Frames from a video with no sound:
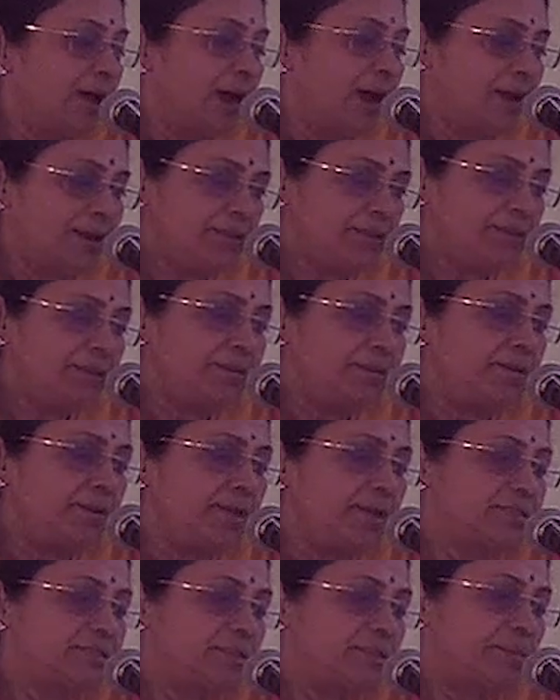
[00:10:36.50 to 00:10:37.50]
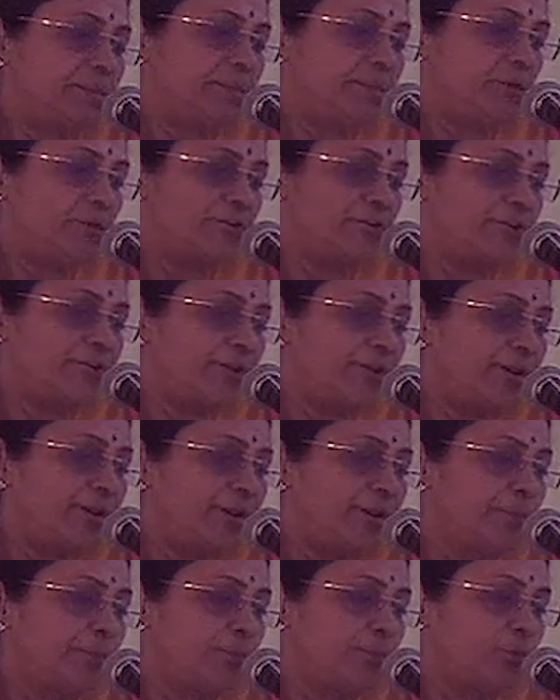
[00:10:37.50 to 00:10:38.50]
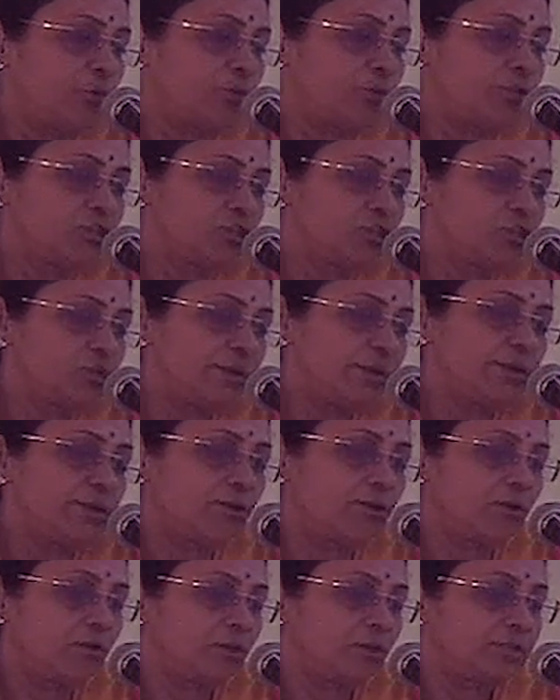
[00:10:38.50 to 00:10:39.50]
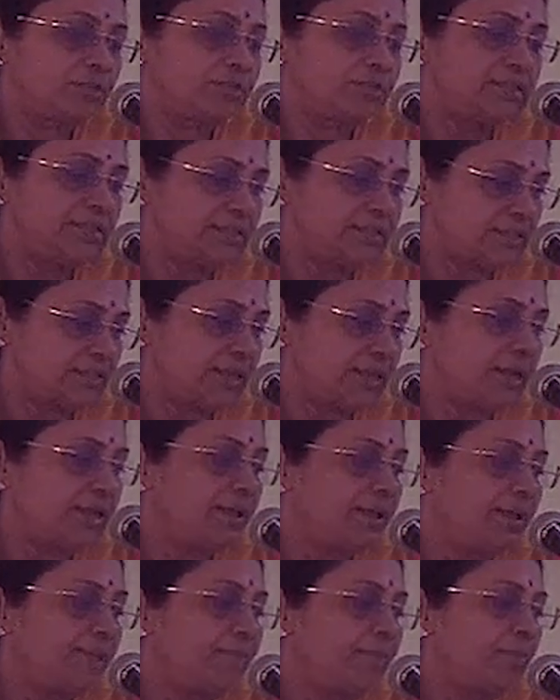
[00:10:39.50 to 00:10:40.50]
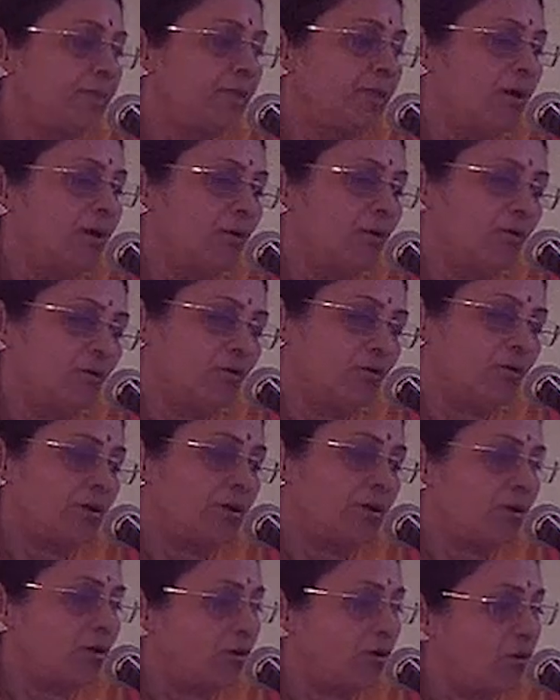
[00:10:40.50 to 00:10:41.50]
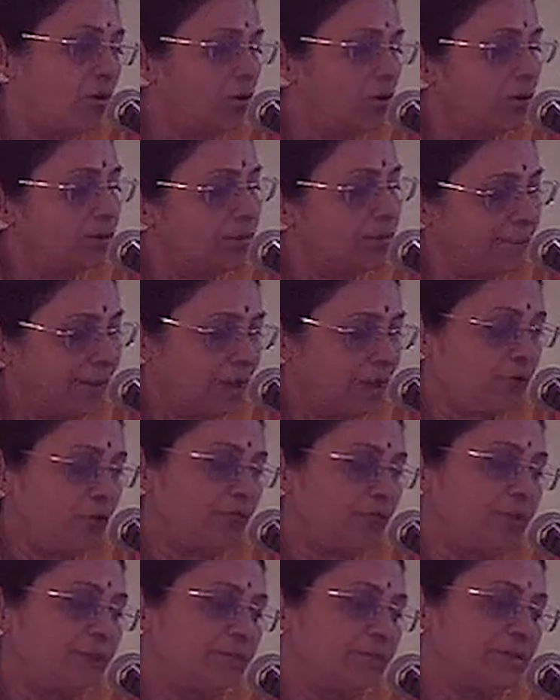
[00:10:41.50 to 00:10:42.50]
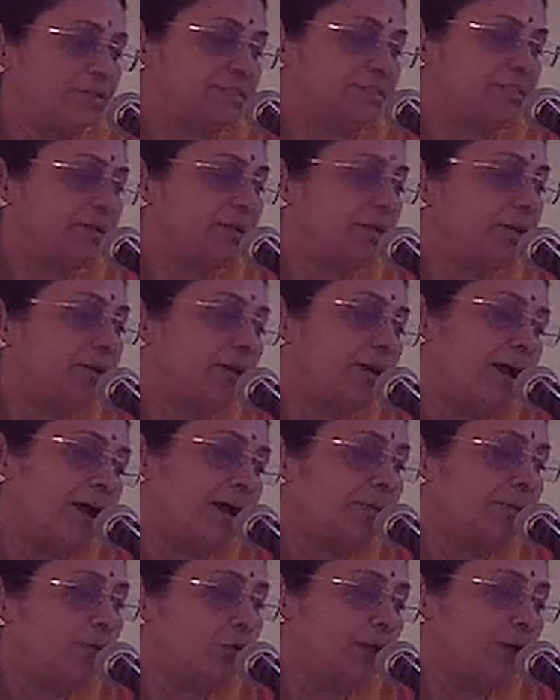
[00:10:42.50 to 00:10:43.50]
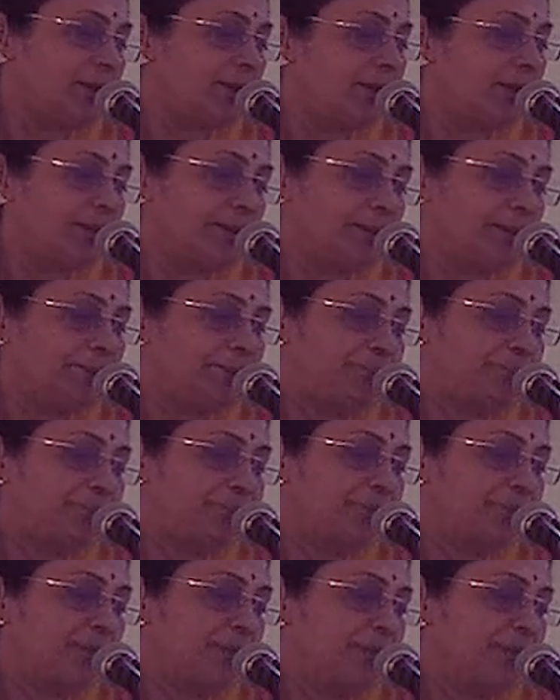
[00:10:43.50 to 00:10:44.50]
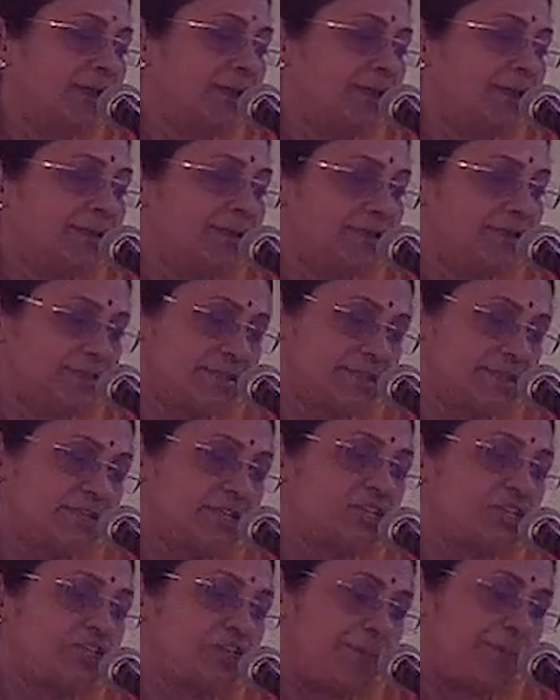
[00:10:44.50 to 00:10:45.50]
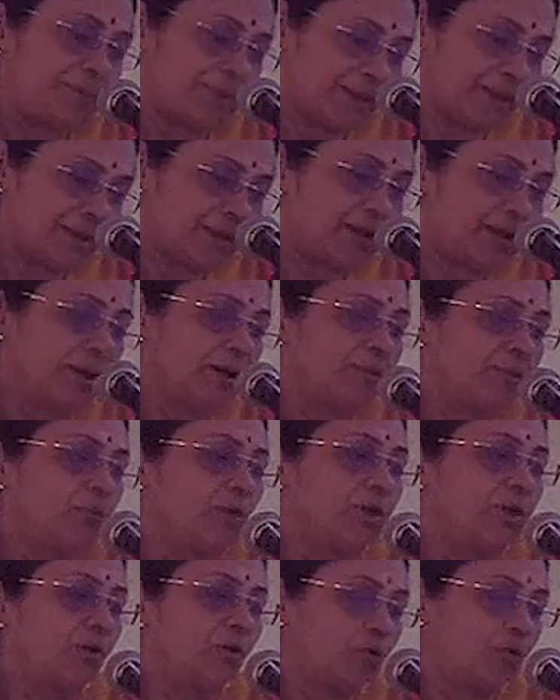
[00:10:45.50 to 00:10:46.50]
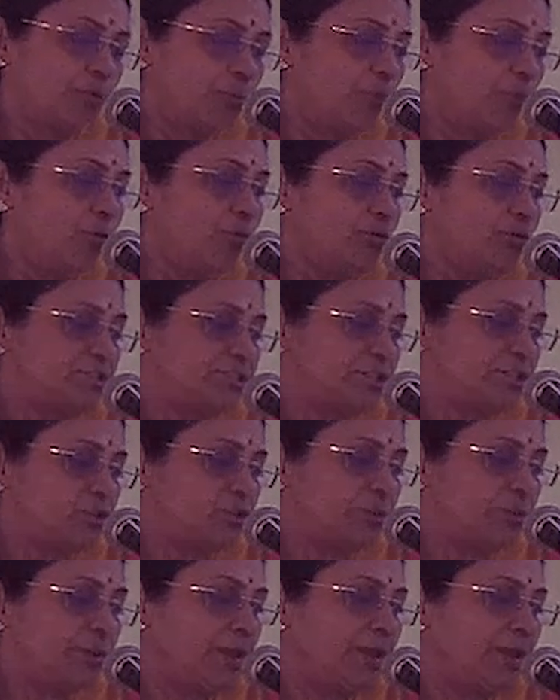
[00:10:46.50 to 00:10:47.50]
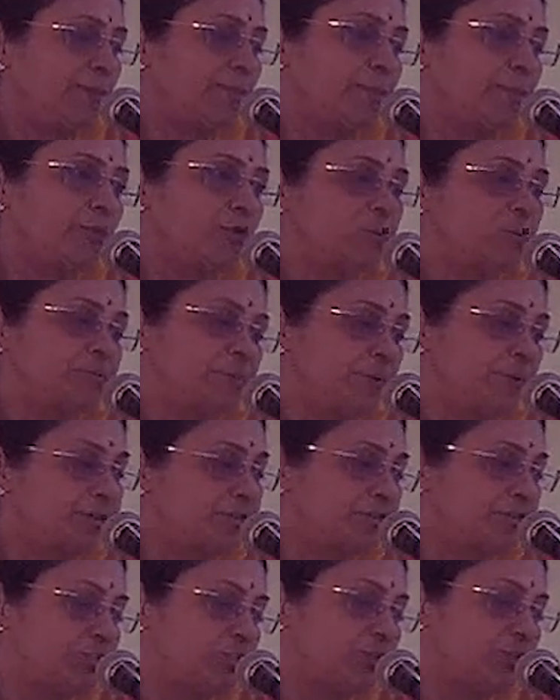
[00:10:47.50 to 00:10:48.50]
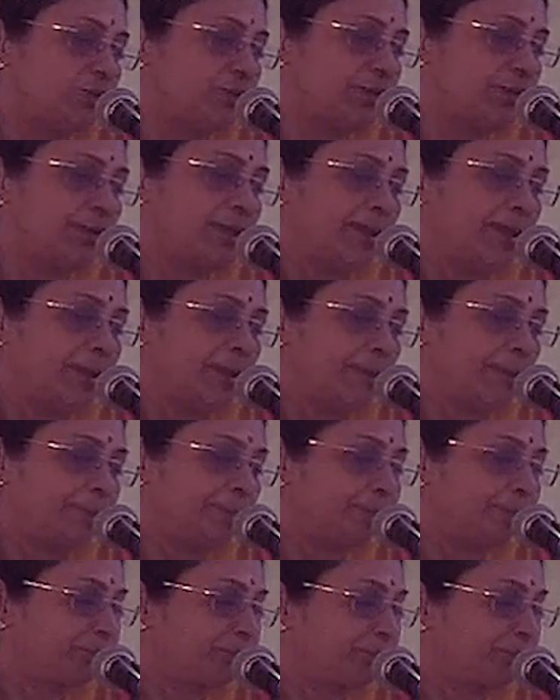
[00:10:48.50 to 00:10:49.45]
Another example of a trading port situated along the seaside or on the bank of a river is the Karmuka Nagara. The city shaped like a Karmuka or bow is said to bring prosperity to the king.